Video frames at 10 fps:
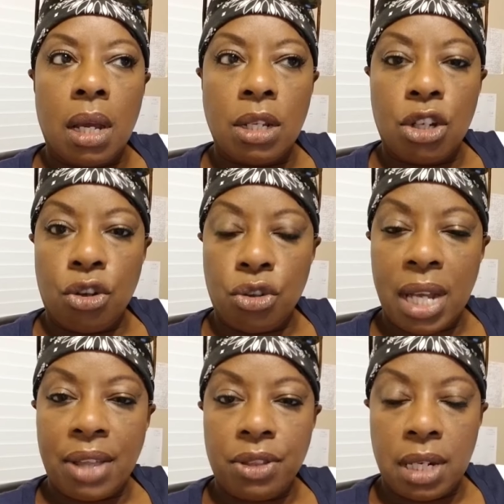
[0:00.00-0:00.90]
you
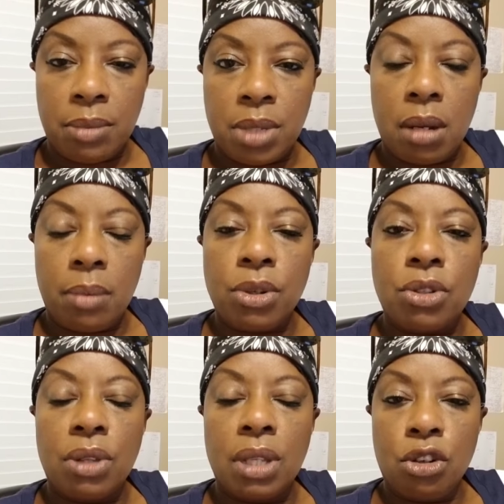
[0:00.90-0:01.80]
got the names and numbers.
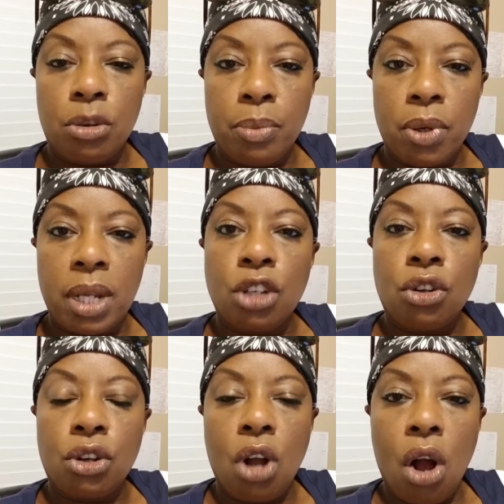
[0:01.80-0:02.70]
So then you're booking,
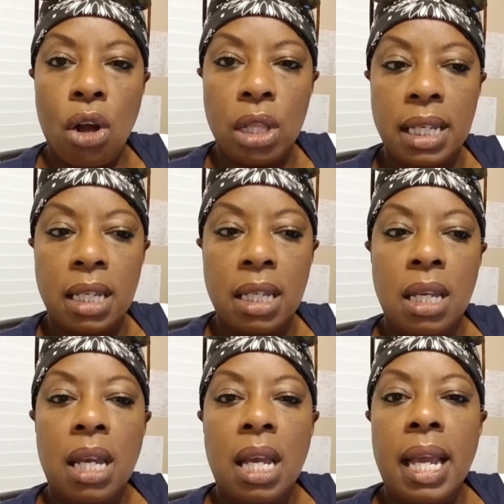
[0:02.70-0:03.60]
you're calling.
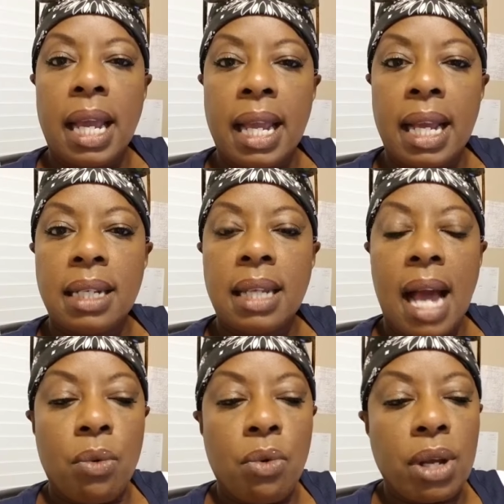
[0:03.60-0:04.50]
And
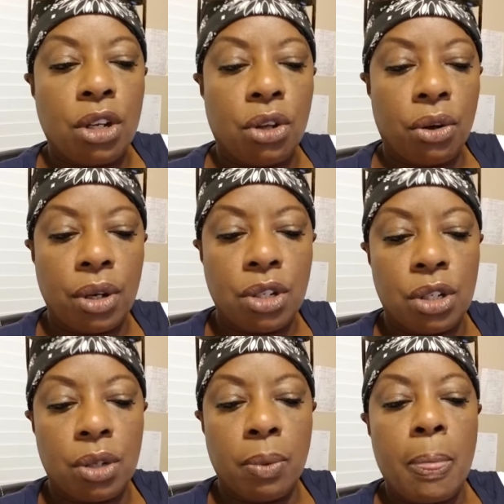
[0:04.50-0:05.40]
I will encourage
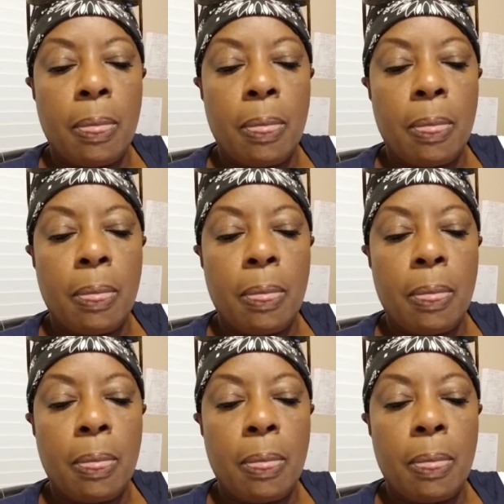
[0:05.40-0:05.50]
you.